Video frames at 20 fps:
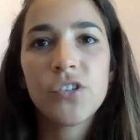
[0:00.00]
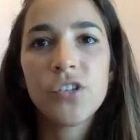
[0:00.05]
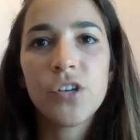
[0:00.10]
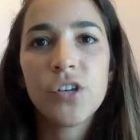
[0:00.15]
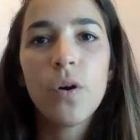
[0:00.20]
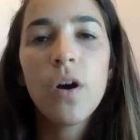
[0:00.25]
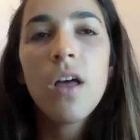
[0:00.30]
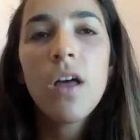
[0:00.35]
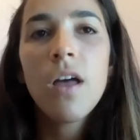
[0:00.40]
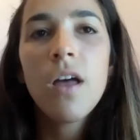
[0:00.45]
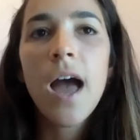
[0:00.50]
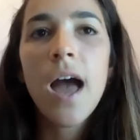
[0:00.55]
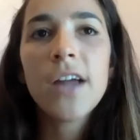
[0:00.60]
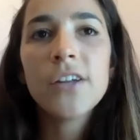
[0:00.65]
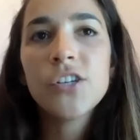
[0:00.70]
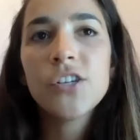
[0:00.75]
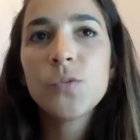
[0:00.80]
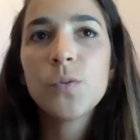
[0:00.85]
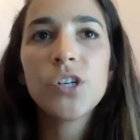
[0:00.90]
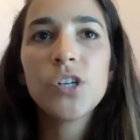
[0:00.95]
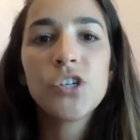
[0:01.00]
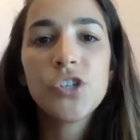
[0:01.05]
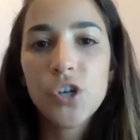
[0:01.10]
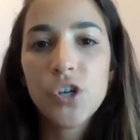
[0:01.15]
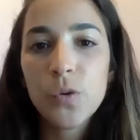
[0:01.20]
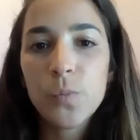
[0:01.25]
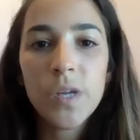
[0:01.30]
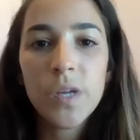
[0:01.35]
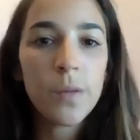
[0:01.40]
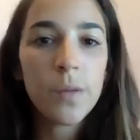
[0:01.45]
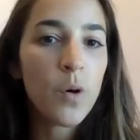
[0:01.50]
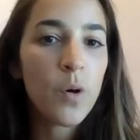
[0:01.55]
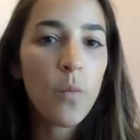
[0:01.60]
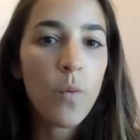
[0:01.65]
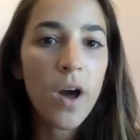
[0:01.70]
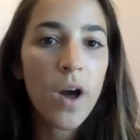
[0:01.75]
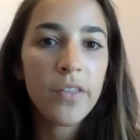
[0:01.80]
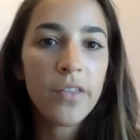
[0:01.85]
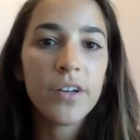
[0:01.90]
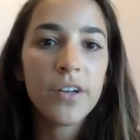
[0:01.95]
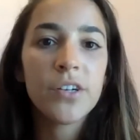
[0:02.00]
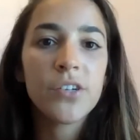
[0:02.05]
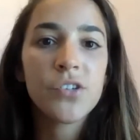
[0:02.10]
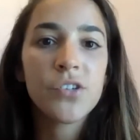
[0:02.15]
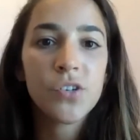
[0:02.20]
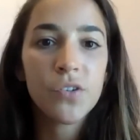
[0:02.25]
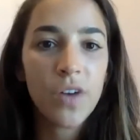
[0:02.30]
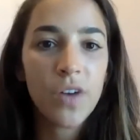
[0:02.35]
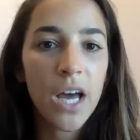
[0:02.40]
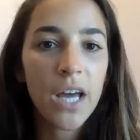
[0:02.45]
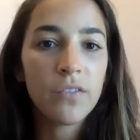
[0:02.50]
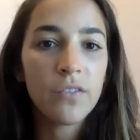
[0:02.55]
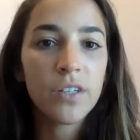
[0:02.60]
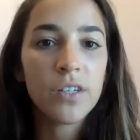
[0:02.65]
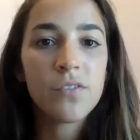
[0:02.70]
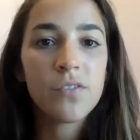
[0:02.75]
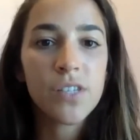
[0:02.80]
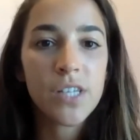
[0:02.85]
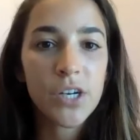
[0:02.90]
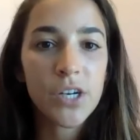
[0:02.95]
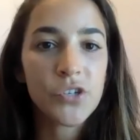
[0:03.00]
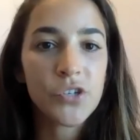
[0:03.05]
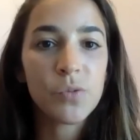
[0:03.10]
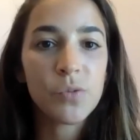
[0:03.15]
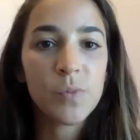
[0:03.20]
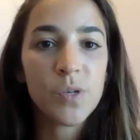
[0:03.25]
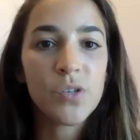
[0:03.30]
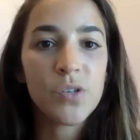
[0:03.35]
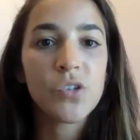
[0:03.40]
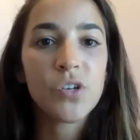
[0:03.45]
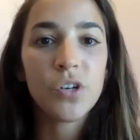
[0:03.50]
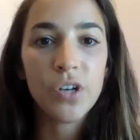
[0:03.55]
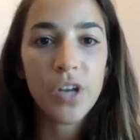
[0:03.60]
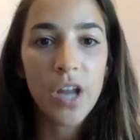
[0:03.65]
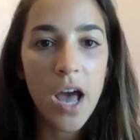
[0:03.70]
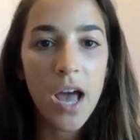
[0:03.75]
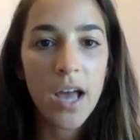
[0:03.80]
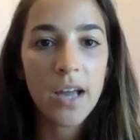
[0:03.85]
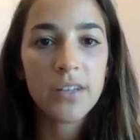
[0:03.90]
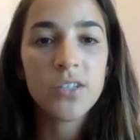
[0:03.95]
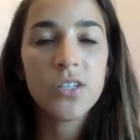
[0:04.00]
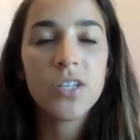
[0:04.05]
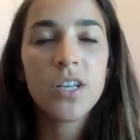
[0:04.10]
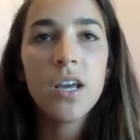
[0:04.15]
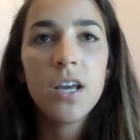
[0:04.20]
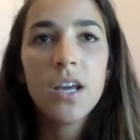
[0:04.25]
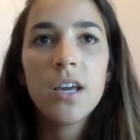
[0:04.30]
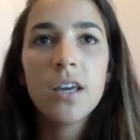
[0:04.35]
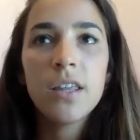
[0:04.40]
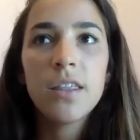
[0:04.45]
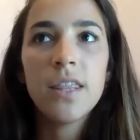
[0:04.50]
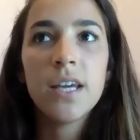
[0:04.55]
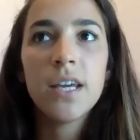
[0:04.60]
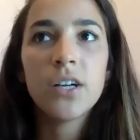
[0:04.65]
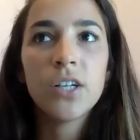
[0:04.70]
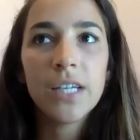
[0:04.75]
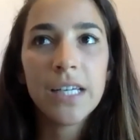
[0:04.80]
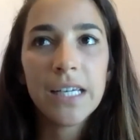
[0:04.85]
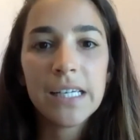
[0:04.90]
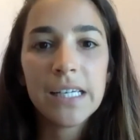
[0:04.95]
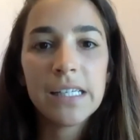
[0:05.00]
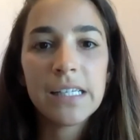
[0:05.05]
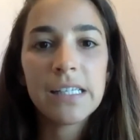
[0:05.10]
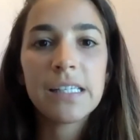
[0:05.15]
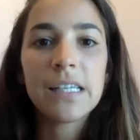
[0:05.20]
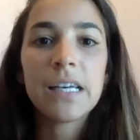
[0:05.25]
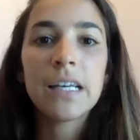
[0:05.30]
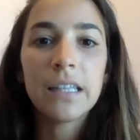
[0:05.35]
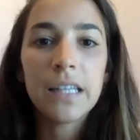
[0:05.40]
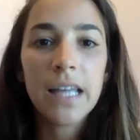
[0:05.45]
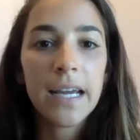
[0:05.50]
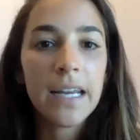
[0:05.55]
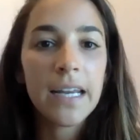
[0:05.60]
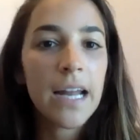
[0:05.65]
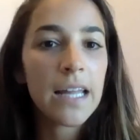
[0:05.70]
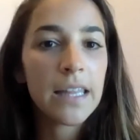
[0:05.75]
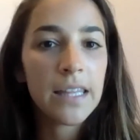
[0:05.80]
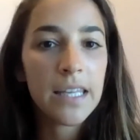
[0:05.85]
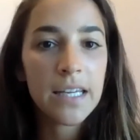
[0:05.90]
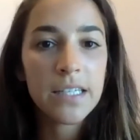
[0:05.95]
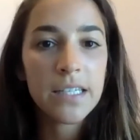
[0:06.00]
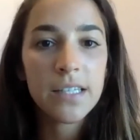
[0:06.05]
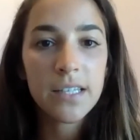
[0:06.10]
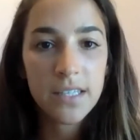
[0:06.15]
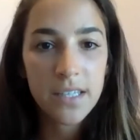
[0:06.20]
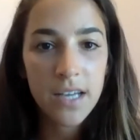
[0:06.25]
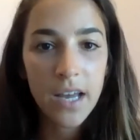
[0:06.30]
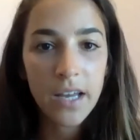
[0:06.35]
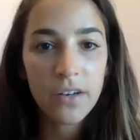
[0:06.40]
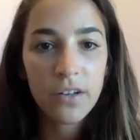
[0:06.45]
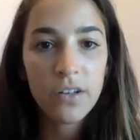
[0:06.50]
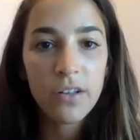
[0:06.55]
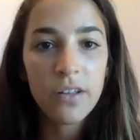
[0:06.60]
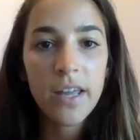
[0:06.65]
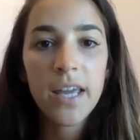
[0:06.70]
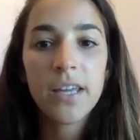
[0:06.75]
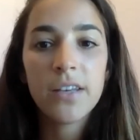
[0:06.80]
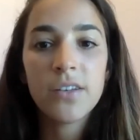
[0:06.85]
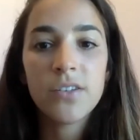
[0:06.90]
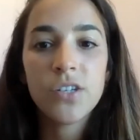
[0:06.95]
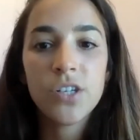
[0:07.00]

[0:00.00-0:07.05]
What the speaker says: So I just want to show people, whether you're a survivor of sexual abuse or not, there is a light at the end of the tunnel. And